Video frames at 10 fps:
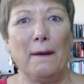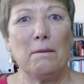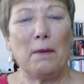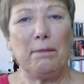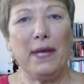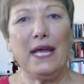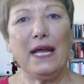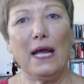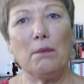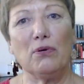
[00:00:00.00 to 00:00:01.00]
But
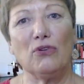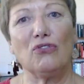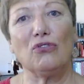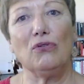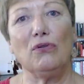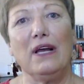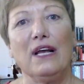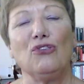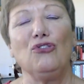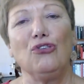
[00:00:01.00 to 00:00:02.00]
being able to
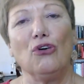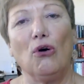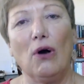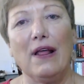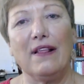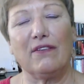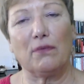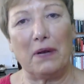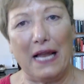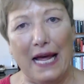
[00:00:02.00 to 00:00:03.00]
enjoy this
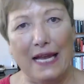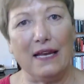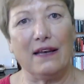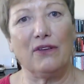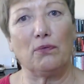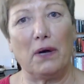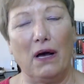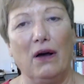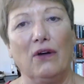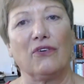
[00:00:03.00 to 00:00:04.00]
planet is
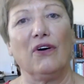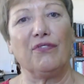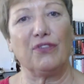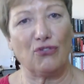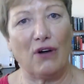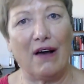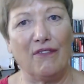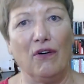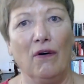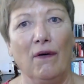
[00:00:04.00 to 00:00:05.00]
part of the
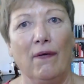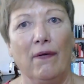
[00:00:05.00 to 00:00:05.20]
travel